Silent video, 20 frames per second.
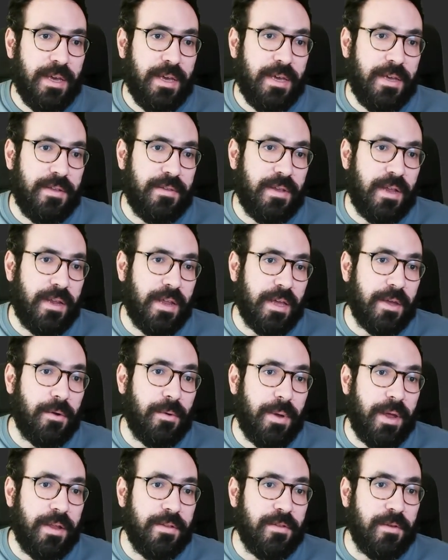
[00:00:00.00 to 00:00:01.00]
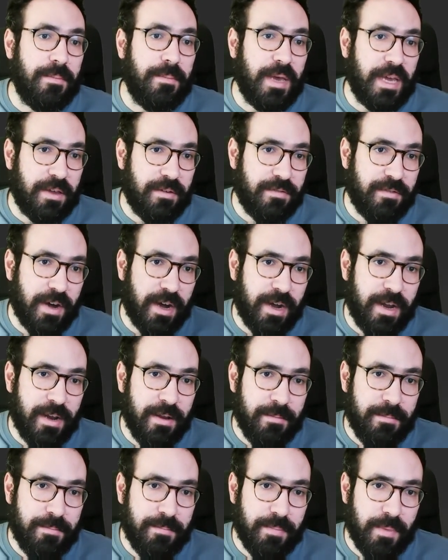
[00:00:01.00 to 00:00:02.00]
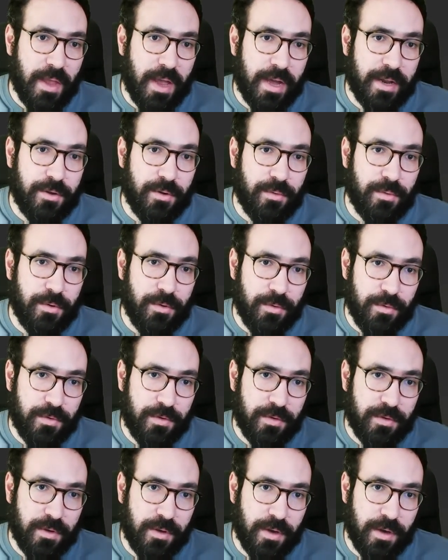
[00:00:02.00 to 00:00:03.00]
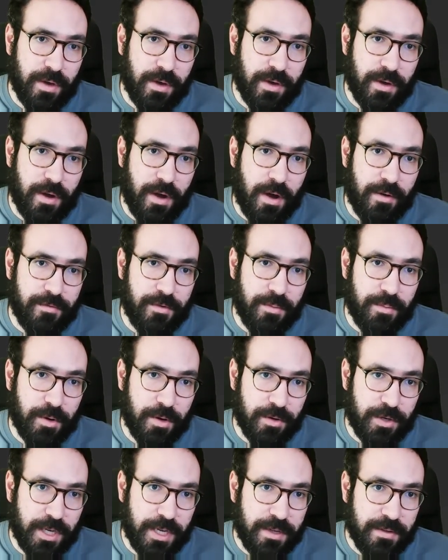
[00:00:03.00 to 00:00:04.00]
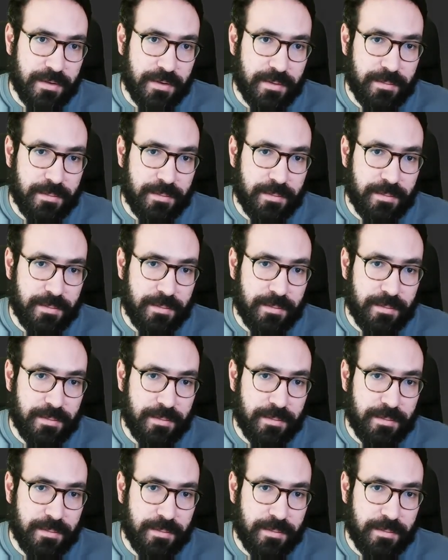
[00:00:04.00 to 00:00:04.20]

is that I create a makefile at the root of the project.